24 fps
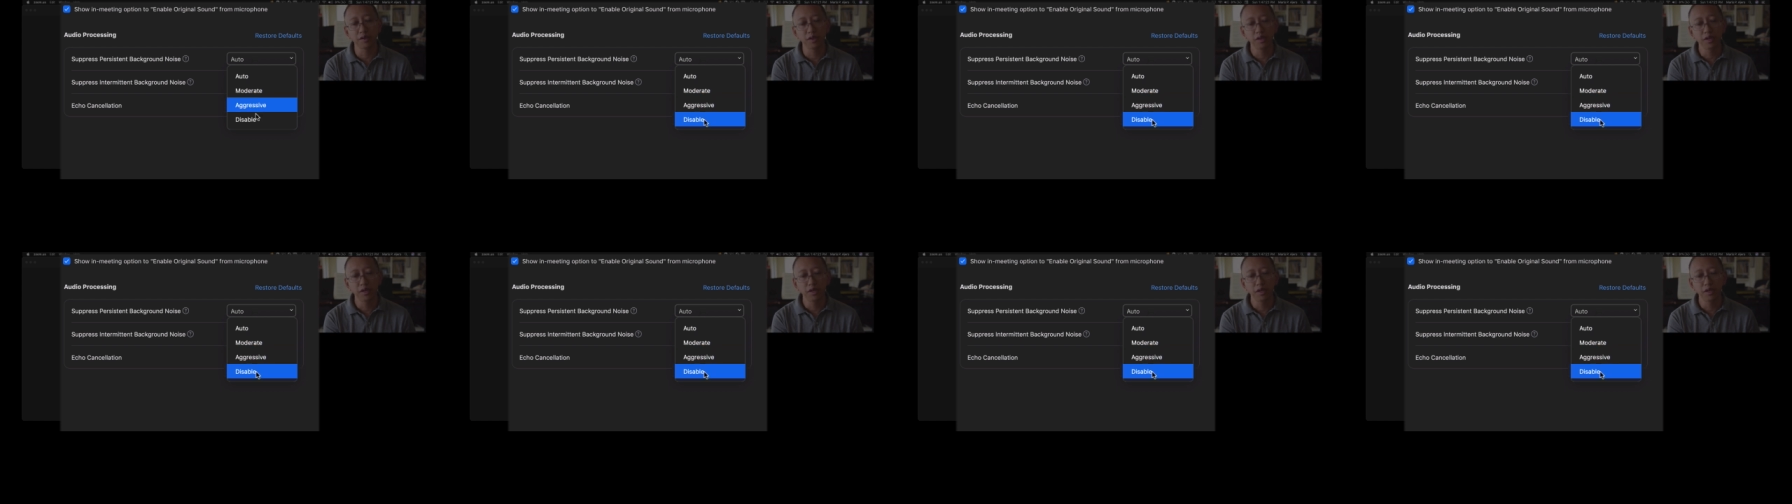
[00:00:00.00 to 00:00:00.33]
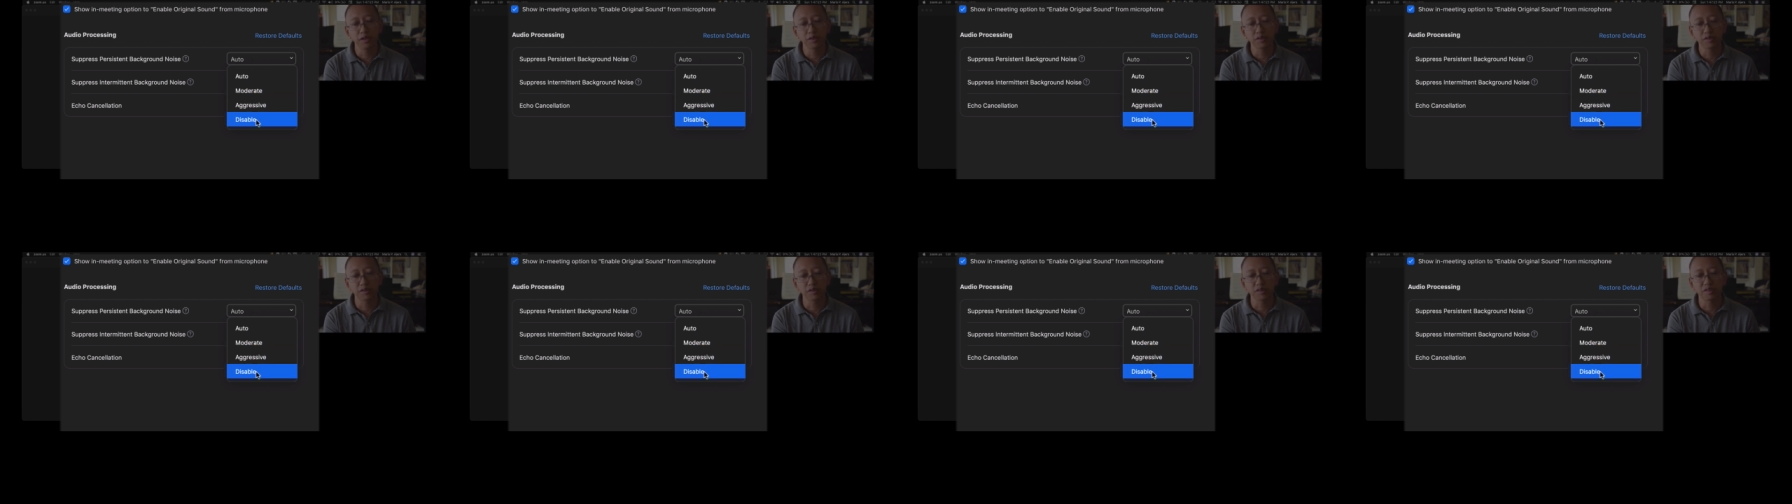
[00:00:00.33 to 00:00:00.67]
is
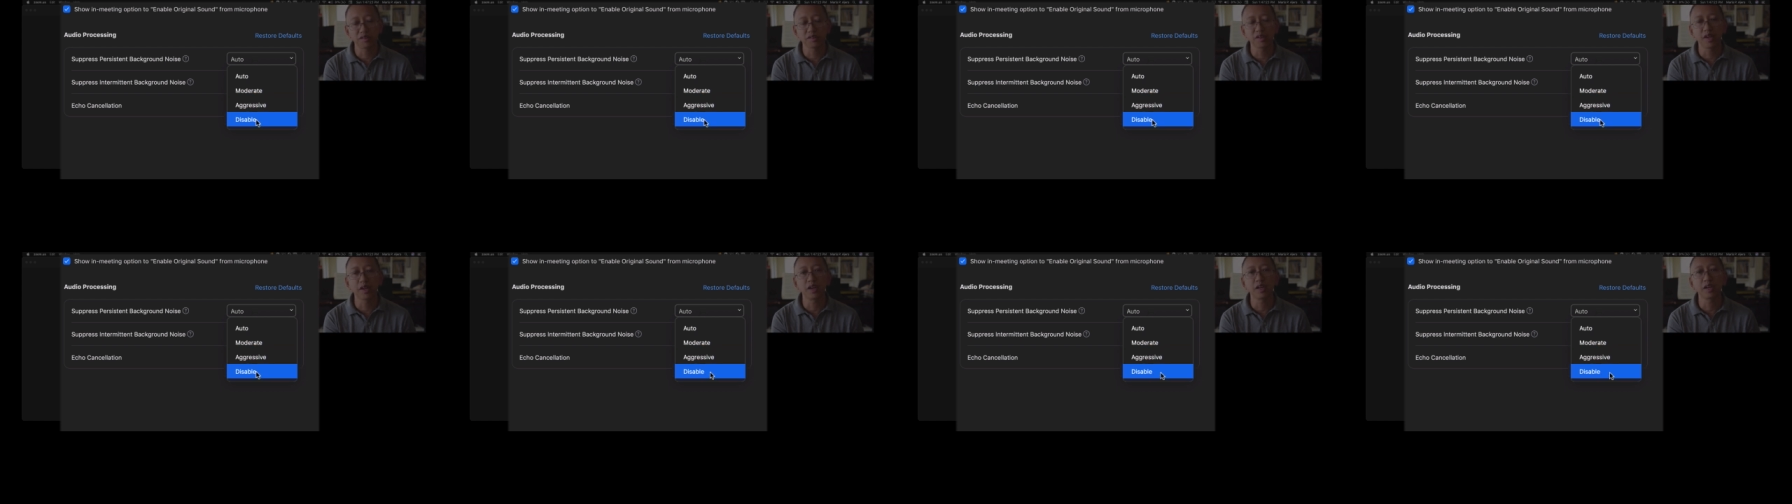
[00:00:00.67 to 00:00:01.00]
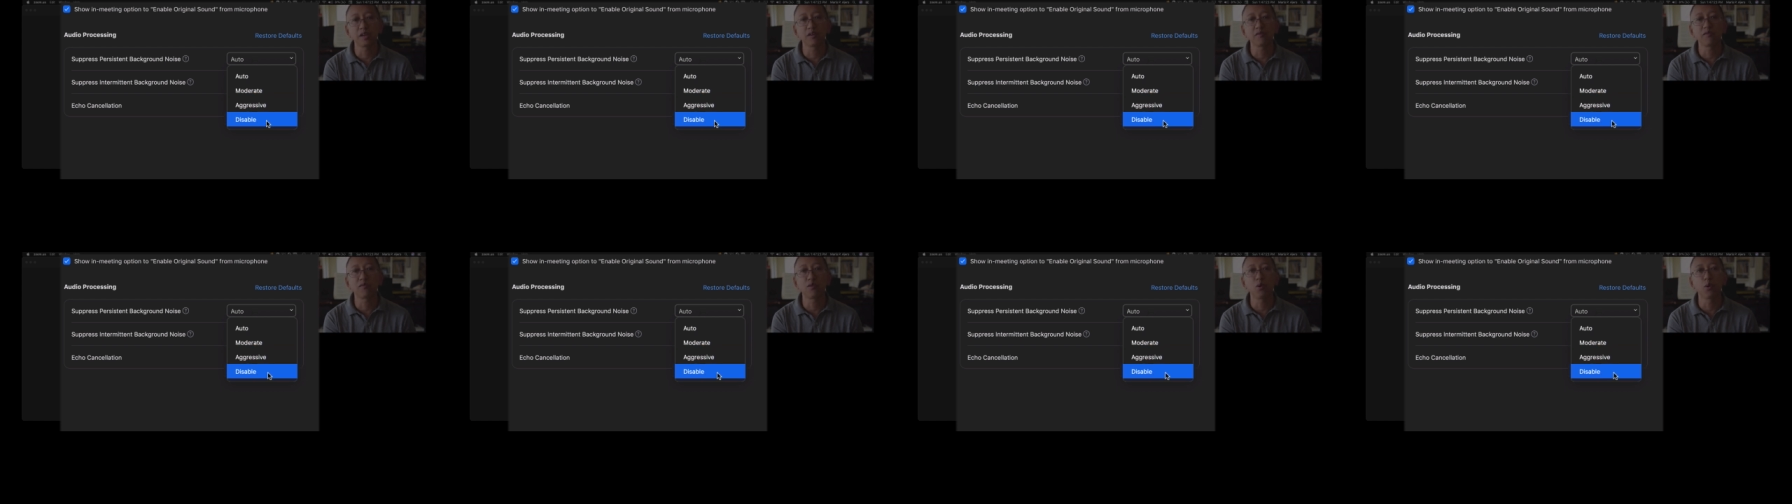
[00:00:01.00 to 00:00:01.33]
to set it
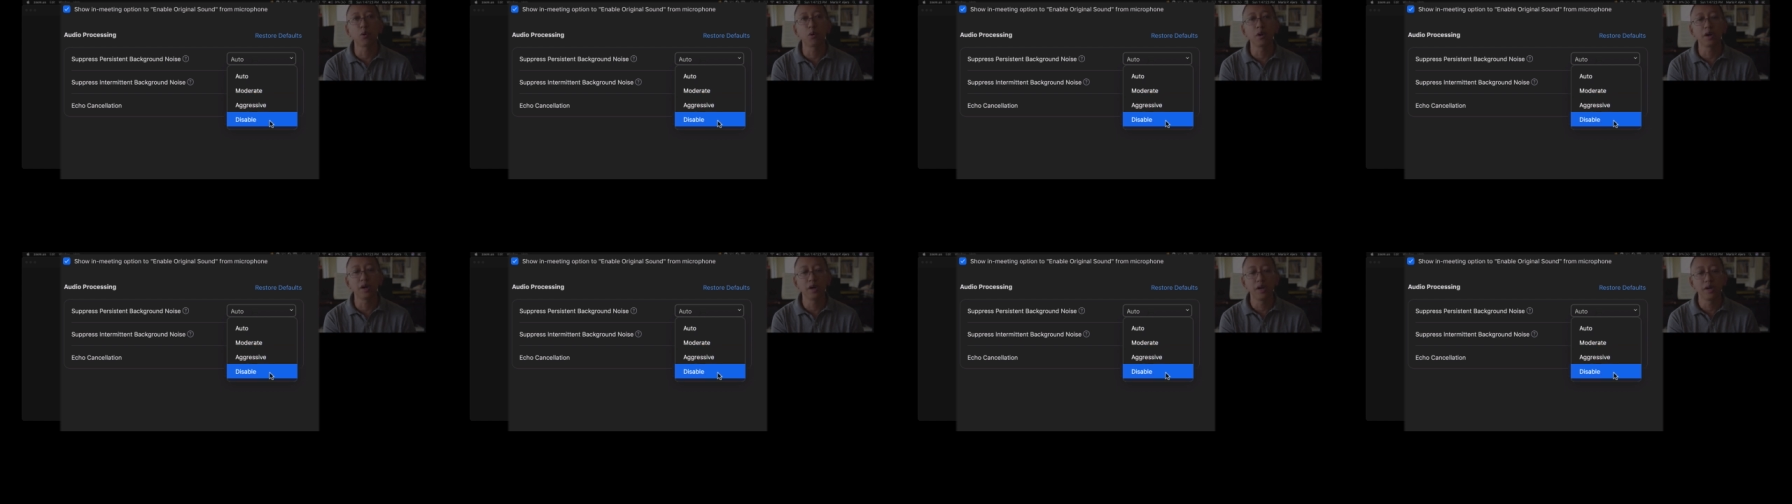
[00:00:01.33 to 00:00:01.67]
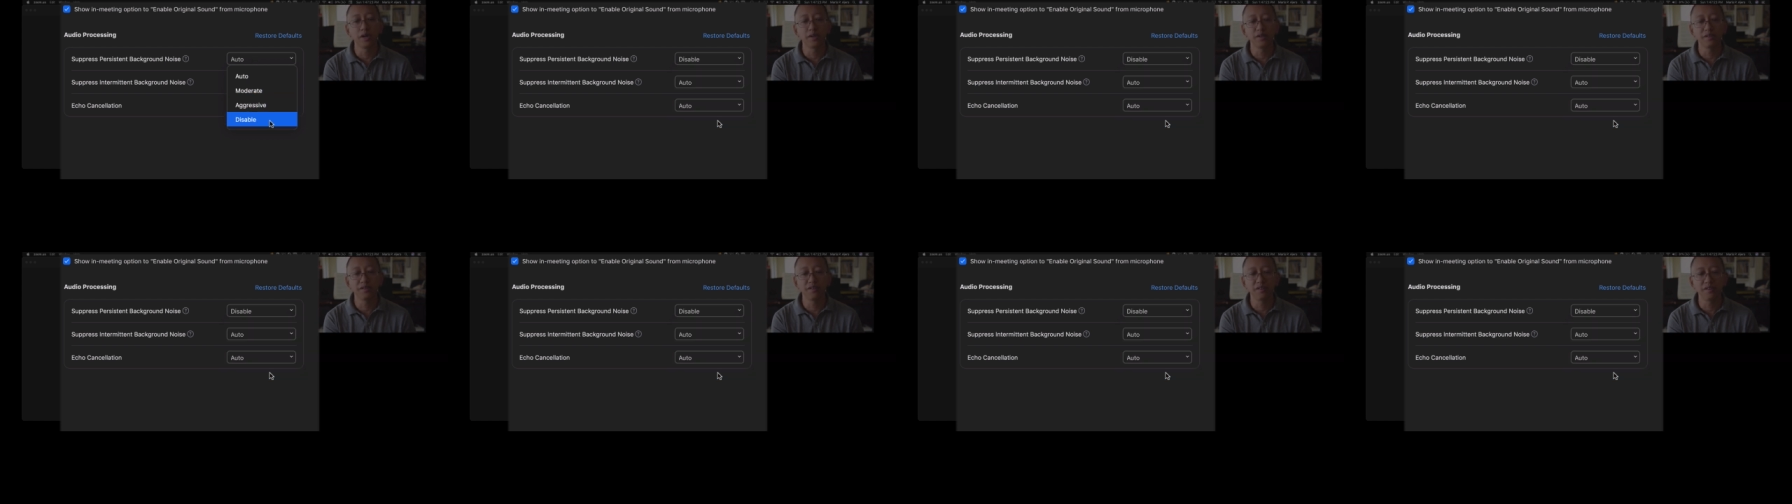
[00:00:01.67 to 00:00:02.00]
for
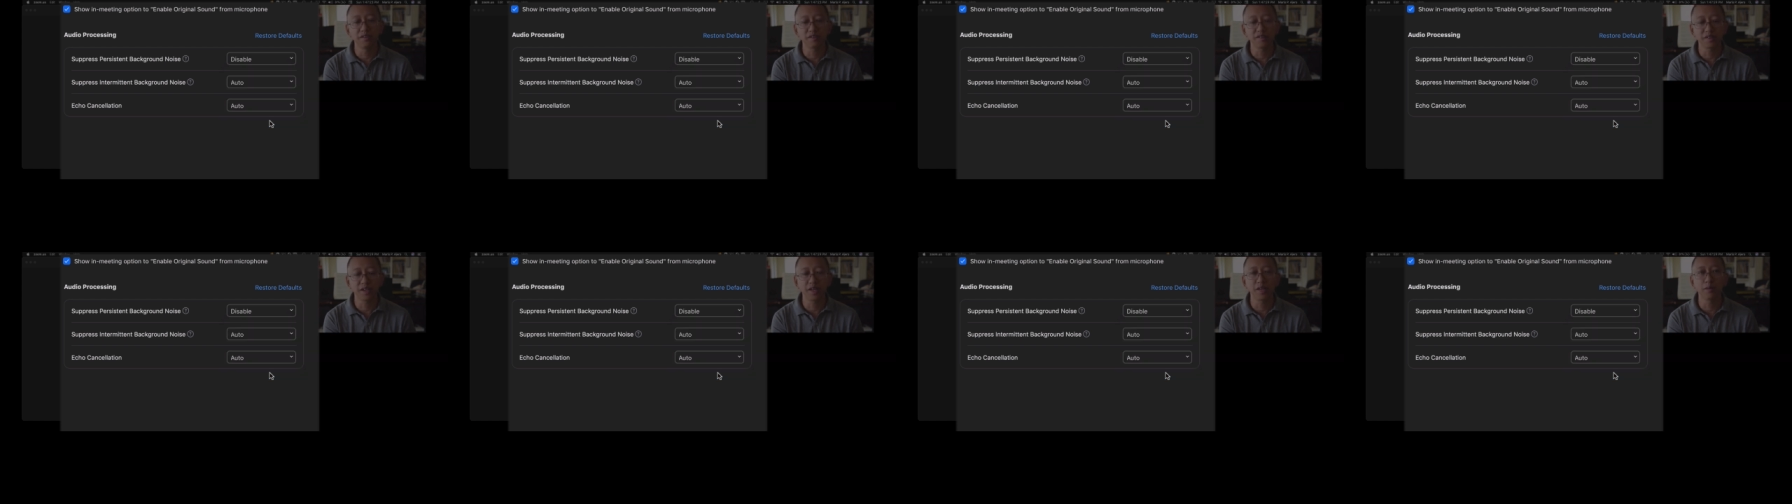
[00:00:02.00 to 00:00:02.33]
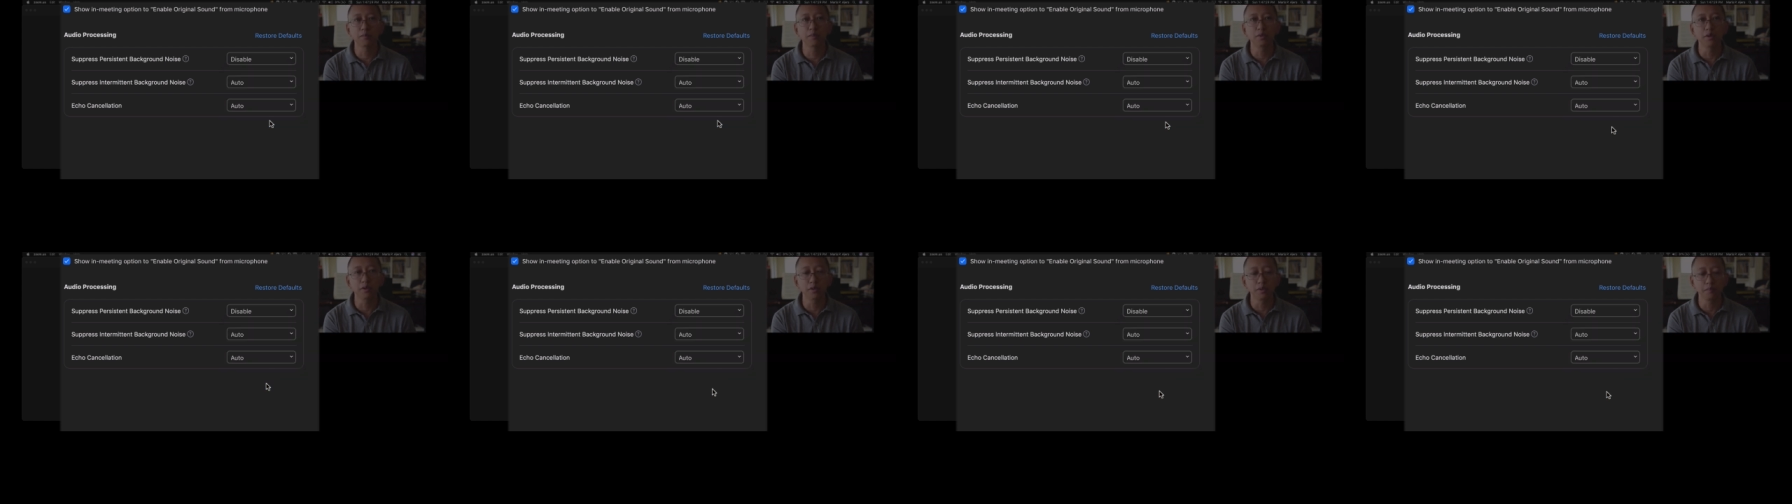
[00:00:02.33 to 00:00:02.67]

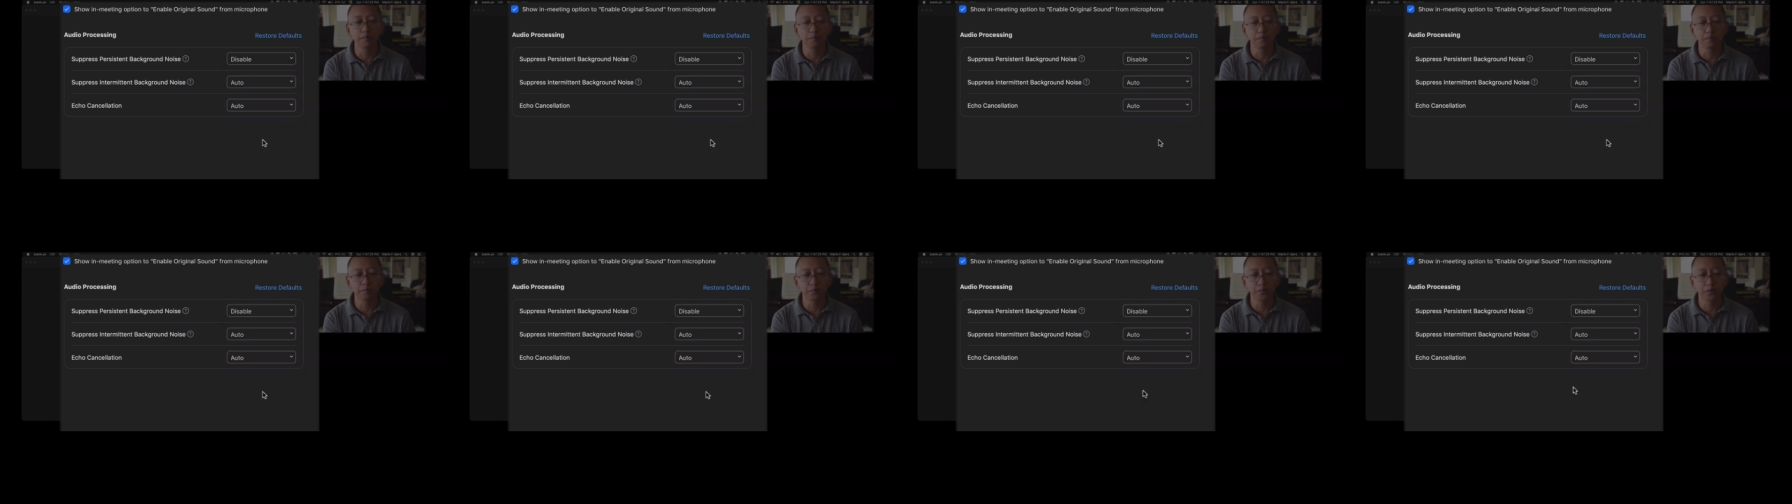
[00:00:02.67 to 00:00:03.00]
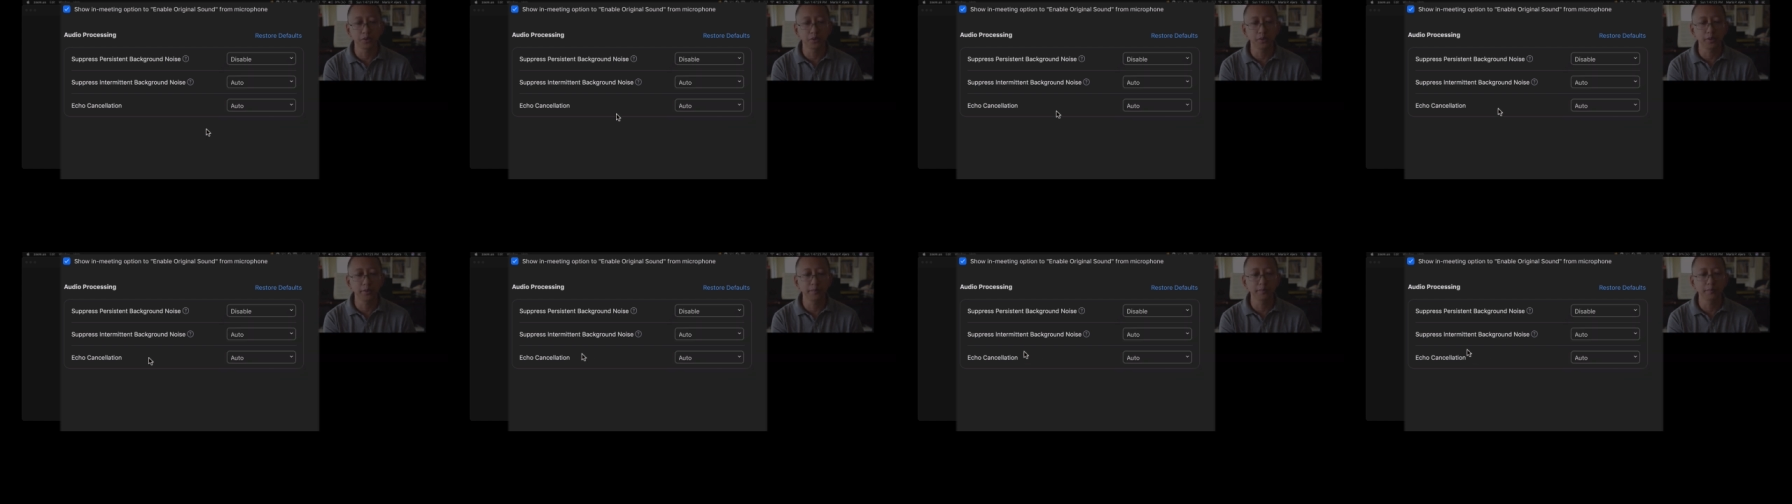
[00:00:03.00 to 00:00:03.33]
disable. All right.